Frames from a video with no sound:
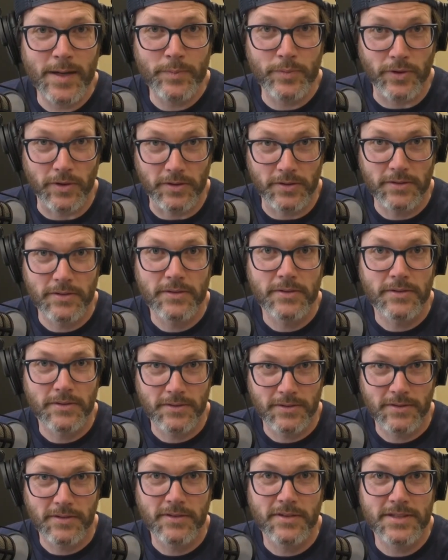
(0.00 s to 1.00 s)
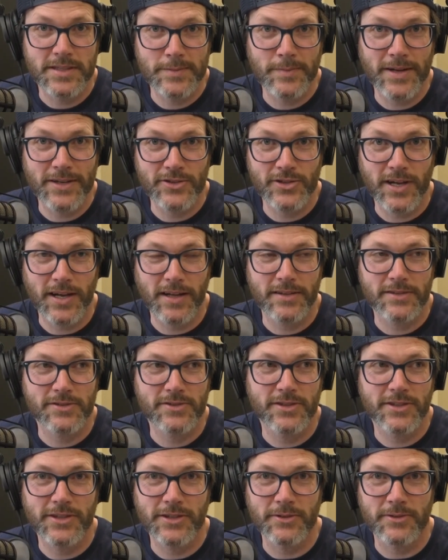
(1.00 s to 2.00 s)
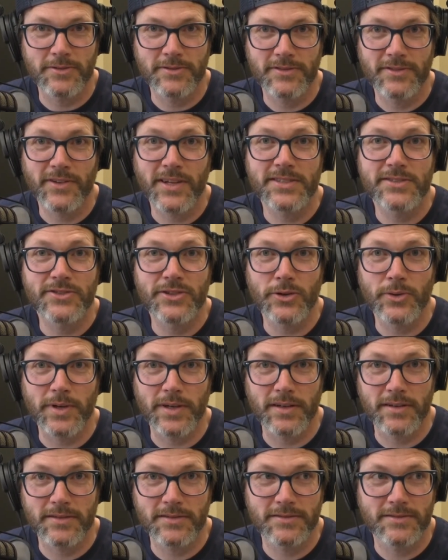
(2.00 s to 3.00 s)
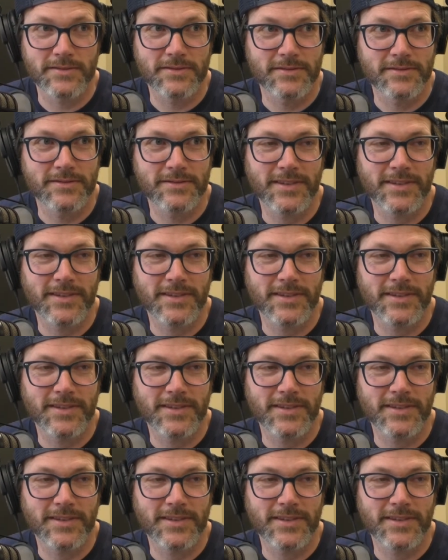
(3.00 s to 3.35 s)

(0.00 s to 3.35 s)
April. This is my challenge to you. Let's do it. Oh, wow.